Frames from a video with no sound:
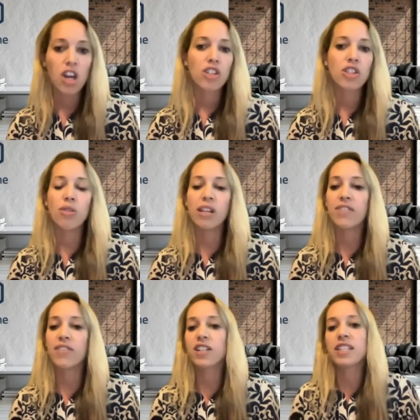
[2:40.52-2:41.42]
So,
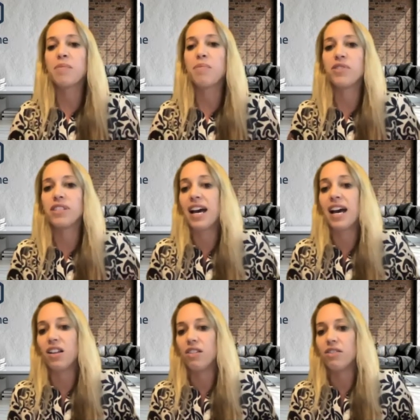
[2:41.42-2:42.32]
like for example,
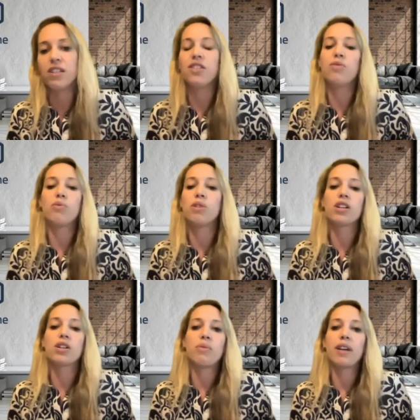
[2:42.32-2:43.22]
Zelle doesn't
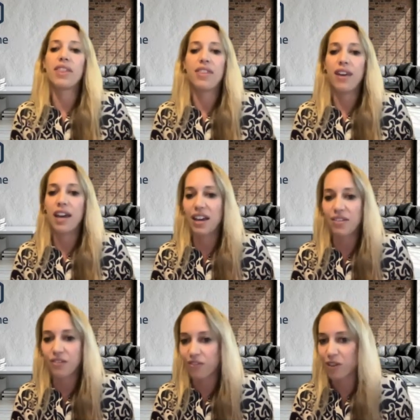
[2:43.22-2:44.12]
work with
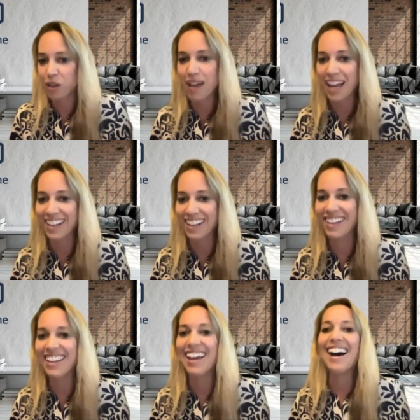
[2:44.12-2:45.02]
every
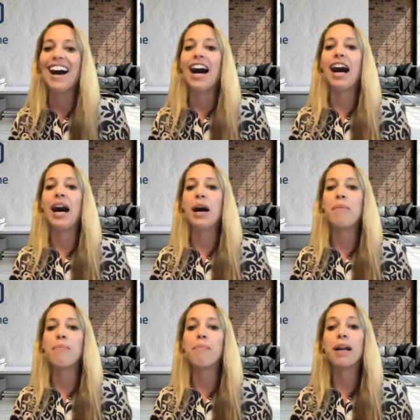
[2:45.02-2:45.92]
bank,
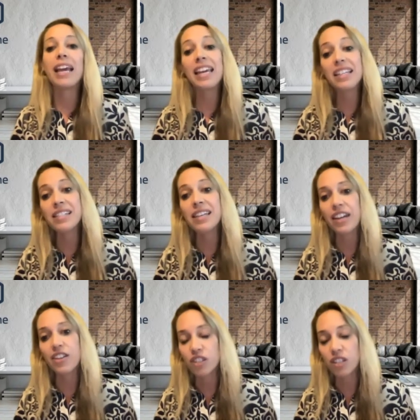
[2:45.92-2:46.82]
um, but
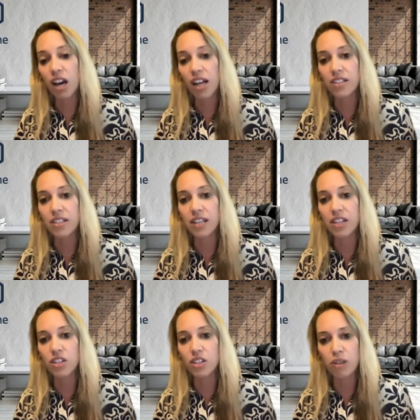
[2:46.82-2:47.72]
ACH does.
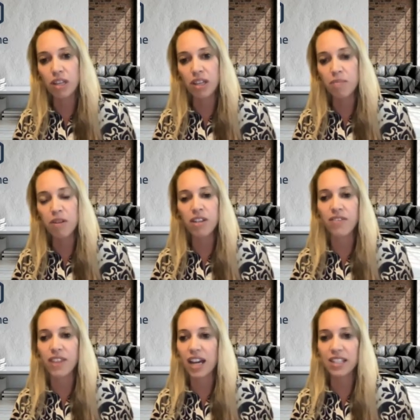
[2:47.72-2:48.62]
And so, it, the beauty
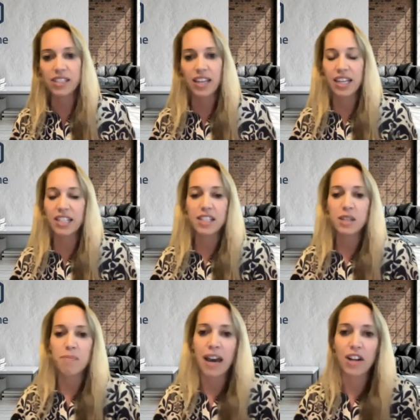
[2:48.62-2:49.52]
of that is like it
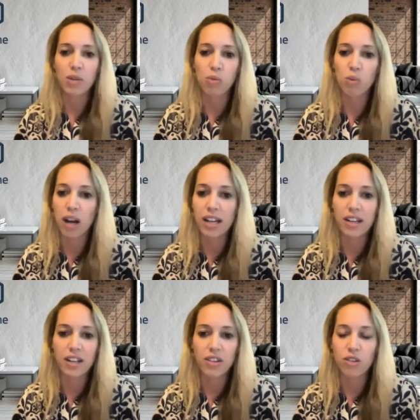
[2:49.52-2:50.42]
doesn't matter
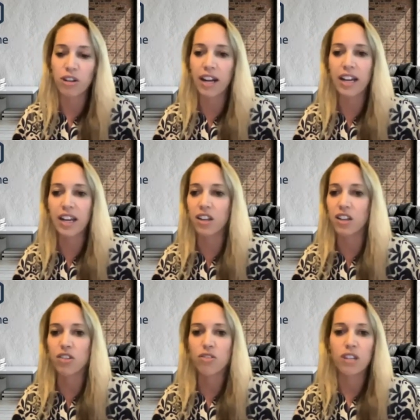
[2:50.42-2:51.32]
what credit
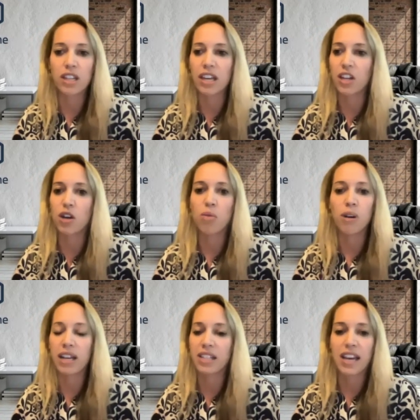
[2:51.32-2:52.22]
union that no
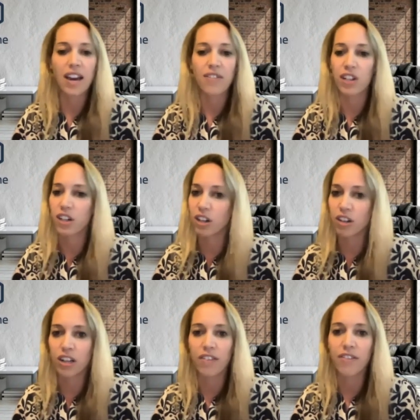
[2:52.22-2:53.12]
one has ever
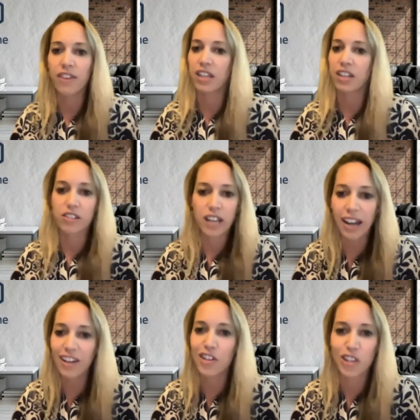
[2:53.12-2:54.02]
heard of that your
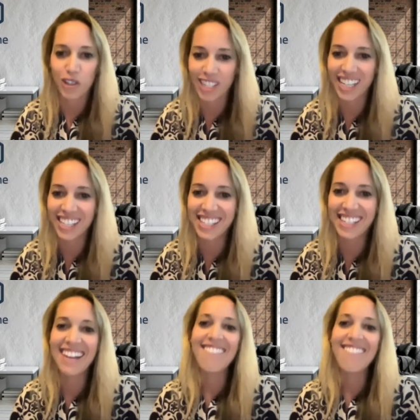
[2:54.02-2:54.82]
tenant uses,